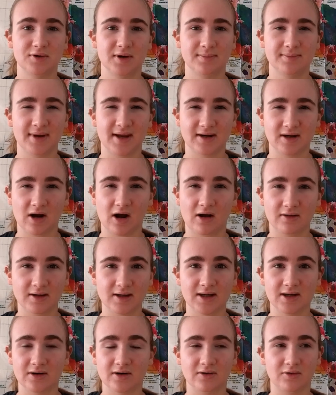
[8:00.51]
in
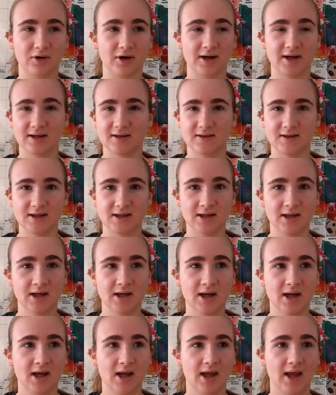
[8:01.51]
Bengali or Hindi,
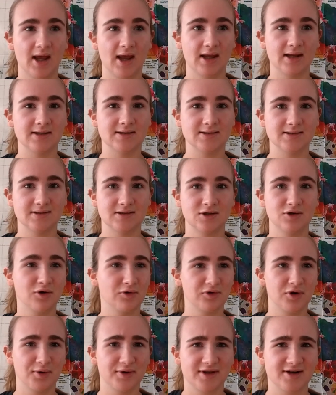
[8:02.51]
and you
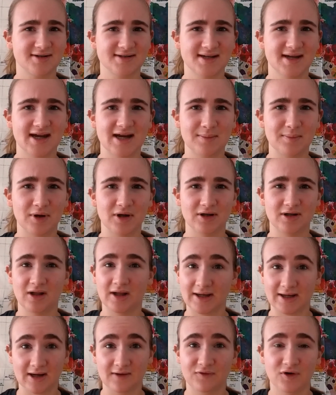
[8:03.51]
don't know what they're saying, but
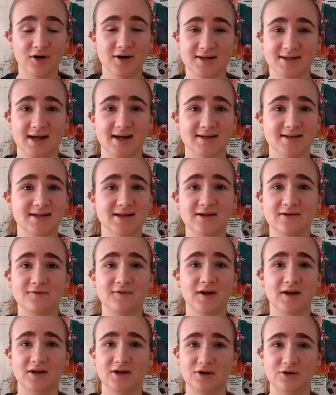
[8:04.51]
like if you're attentive
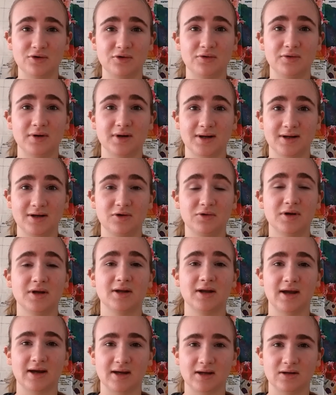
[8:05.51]
and you can
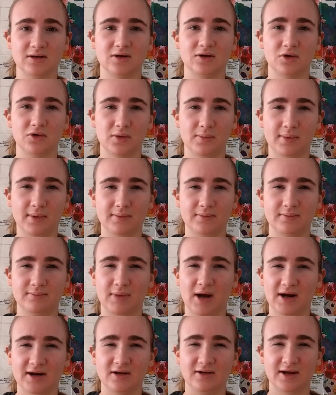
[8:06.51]
like know the
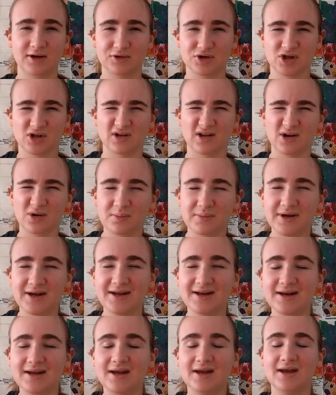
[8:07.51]
body language a little
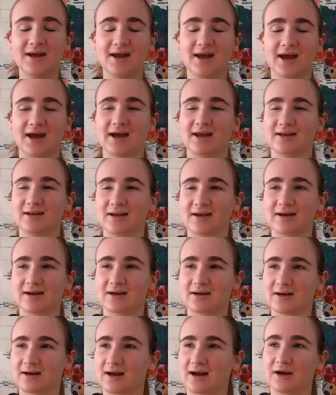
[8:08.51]
bit, and like,
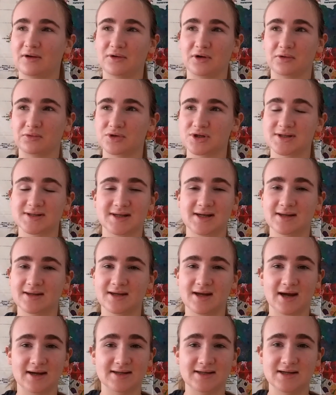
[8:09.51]
I don't know, just get
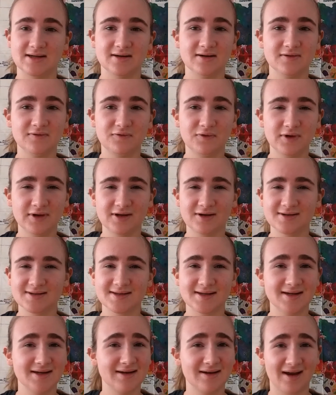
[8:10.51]
the idea of what they're
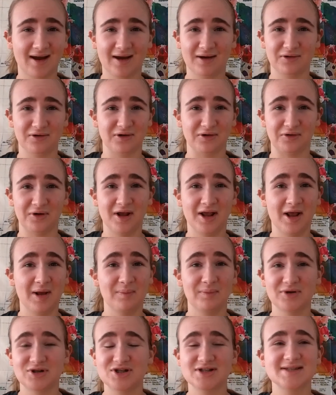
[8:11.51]
saying, I don't know,
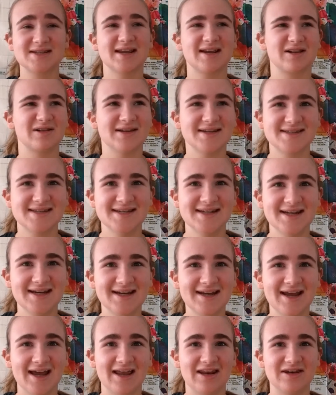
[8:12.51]
but just like
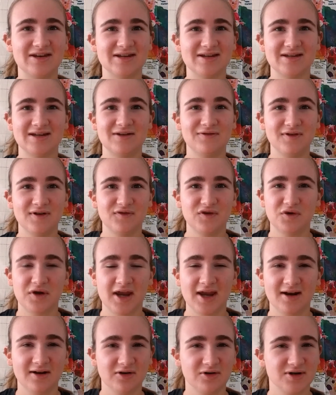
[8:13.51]
listening, and even if you
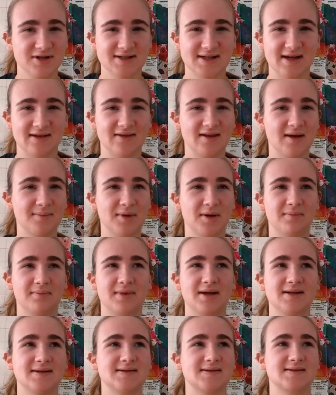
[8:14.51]
can't understand them, it
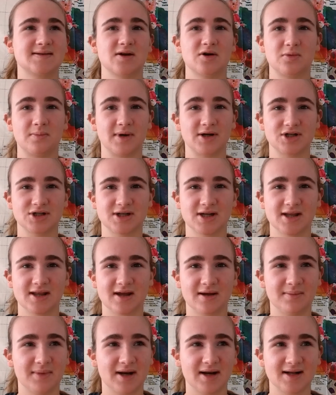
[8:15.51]
means so much to
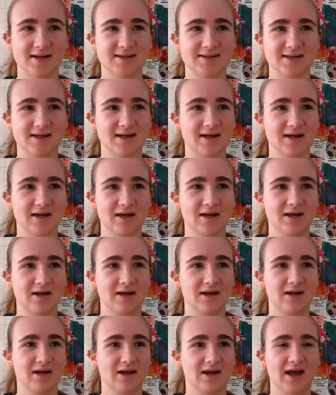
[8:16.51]
them, and it's like,
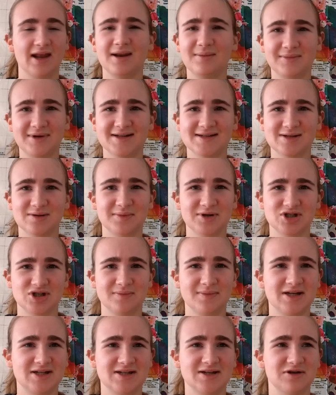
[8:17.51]
and it means so much to
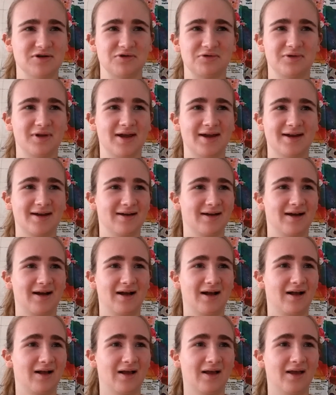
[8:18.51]
me too. Like,
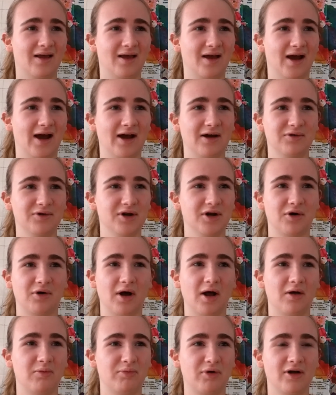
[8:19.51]
I don't know,
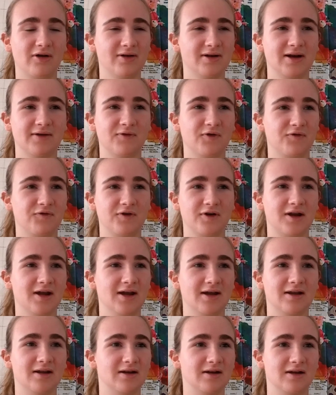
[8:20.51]
I'll probably never
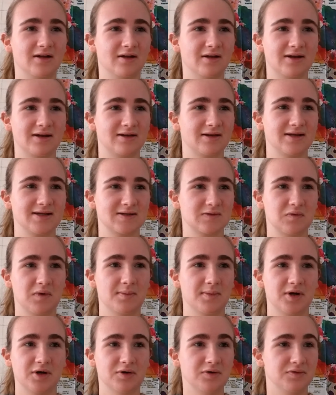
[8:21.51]
forget like this
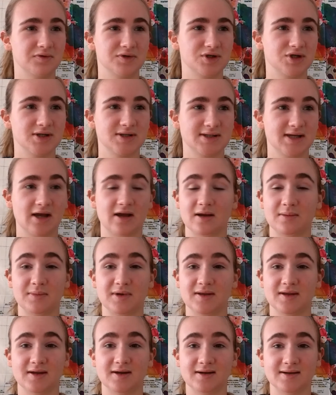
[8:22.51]
woman who was just telling me
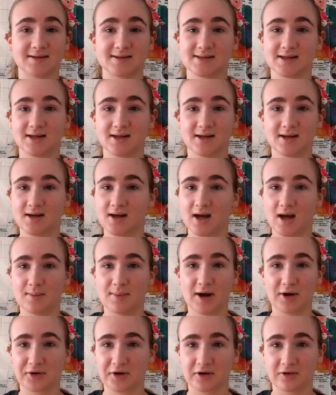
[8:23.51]
things
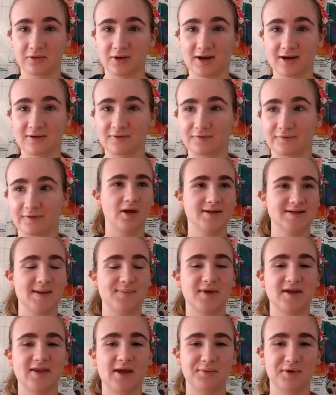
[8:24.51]
about her life.
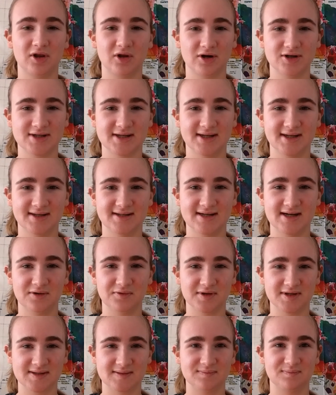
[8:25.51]
Something that we learned in India
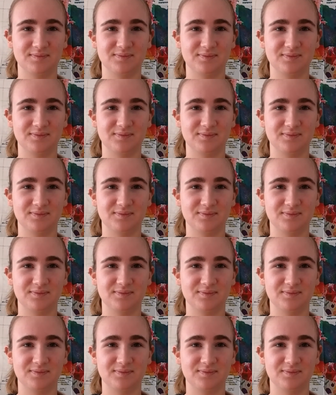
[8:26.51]
was